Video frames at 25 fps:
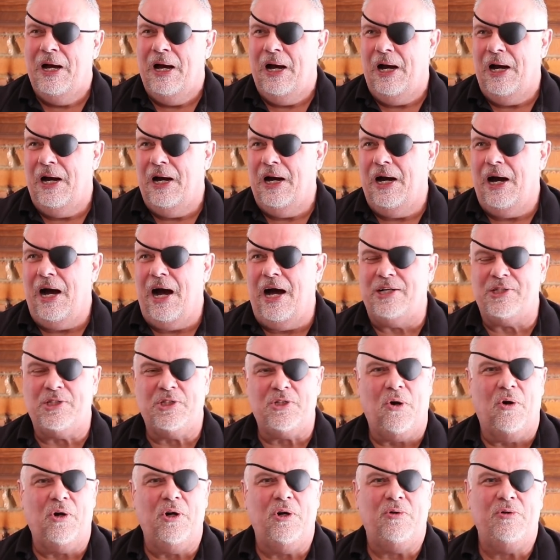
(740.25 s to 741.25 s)
I
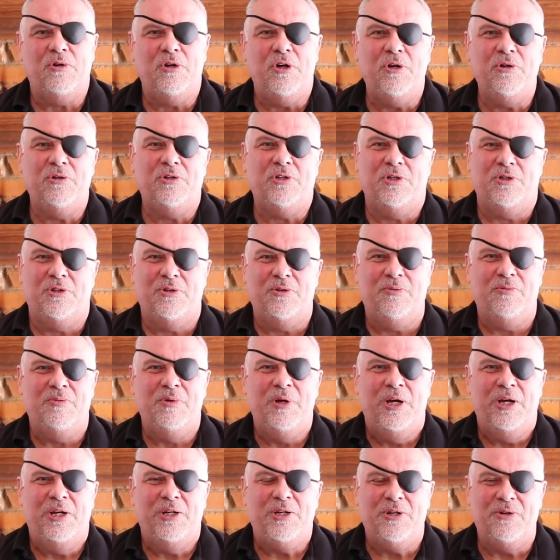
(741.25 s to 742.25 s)
started on YouTube
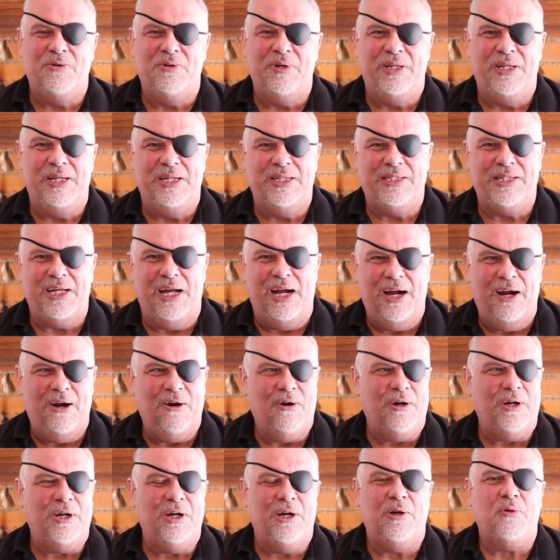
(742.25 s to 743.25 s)
doing these
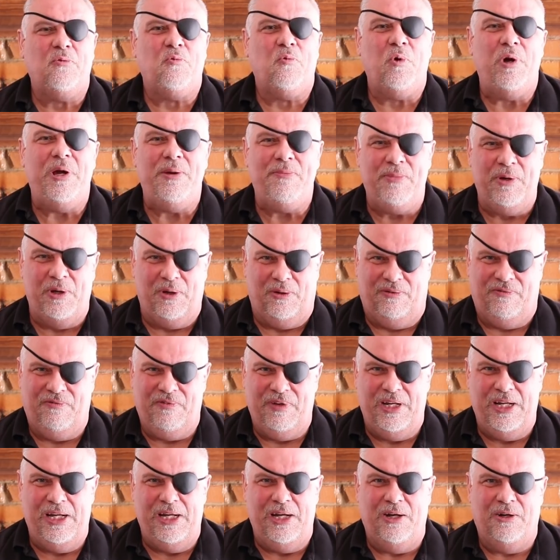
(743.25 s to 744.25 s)
AIRGUN rebuild
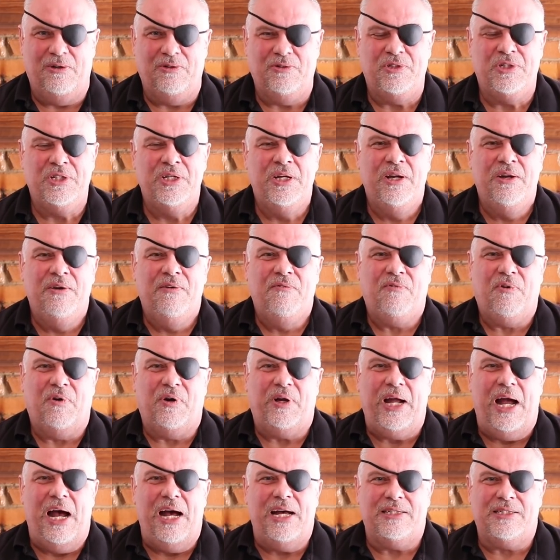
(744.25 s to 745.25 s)
videos for
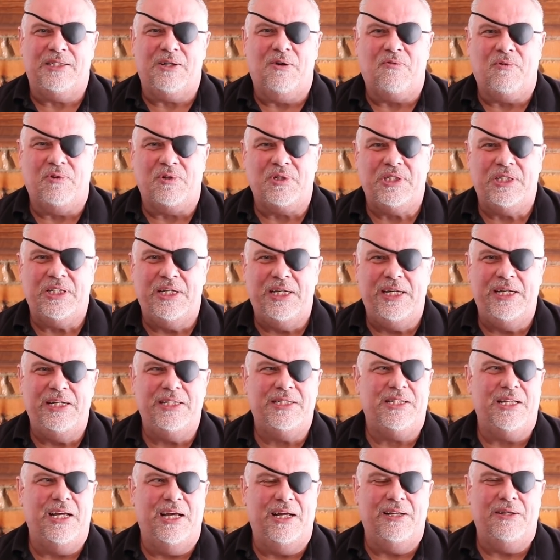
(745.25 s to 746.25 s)
guys
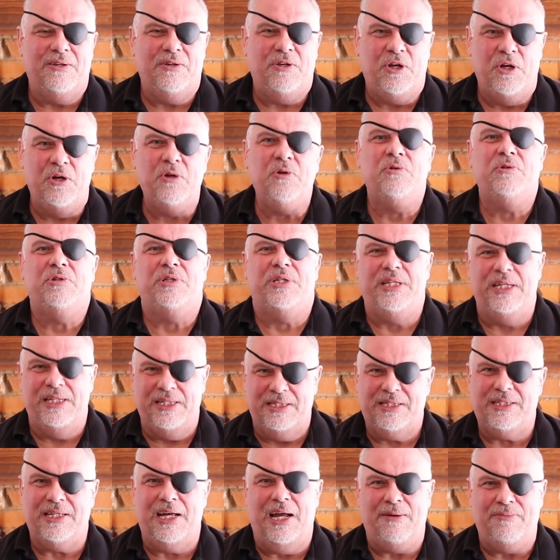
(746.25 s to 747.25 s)
overseas that use this
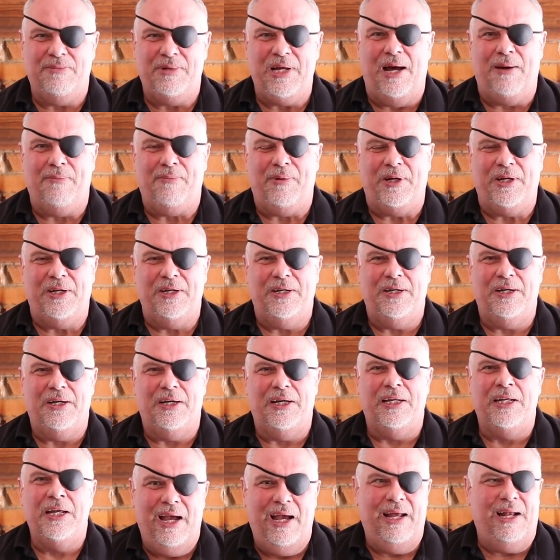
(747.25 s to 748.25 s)
same type of
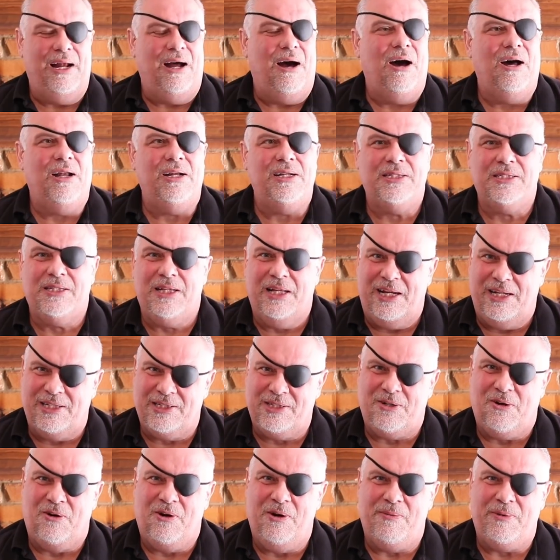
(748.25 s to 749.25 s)
gun. And honestly, I
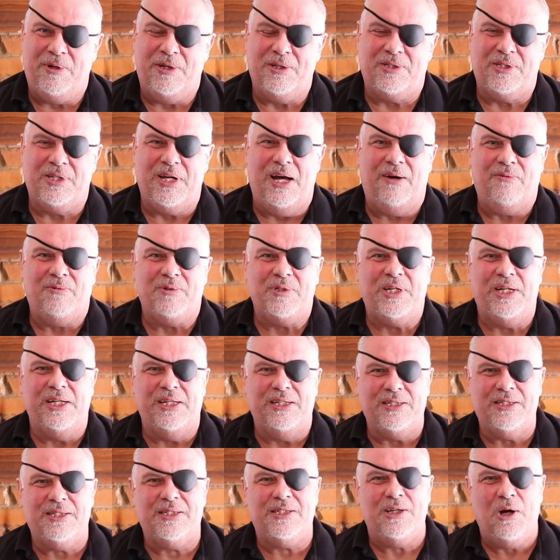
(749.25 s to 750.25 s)
started because I was
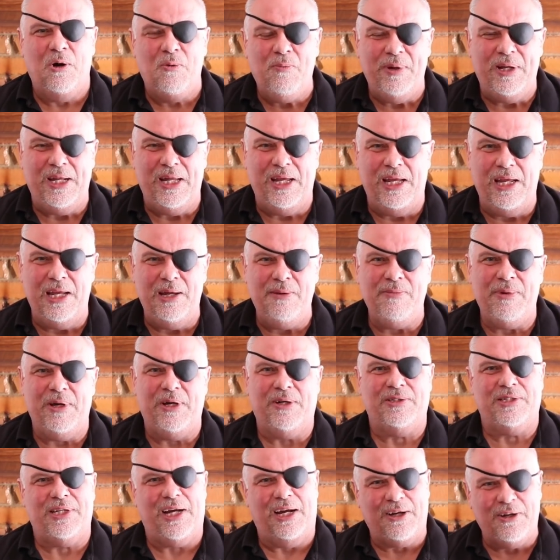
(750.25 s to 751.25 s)
getting so many
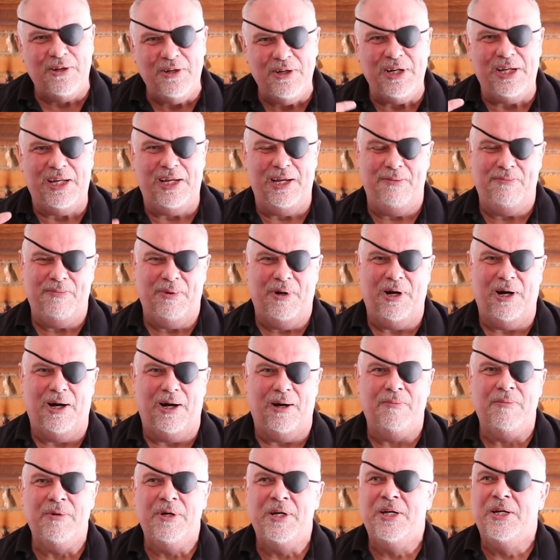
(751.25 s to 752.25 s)
emails, I couldn't keep
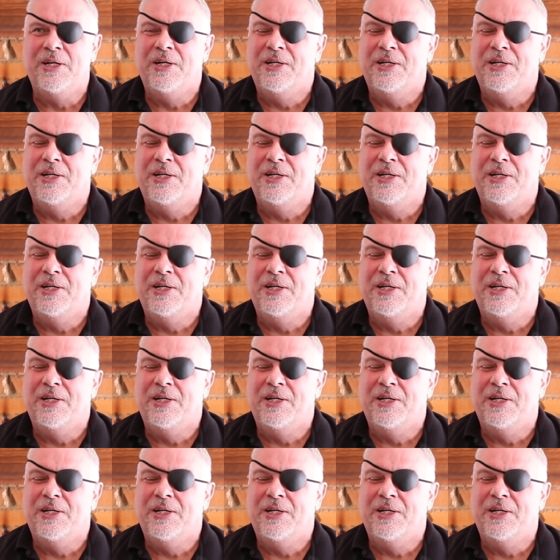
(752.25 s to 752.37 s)
up.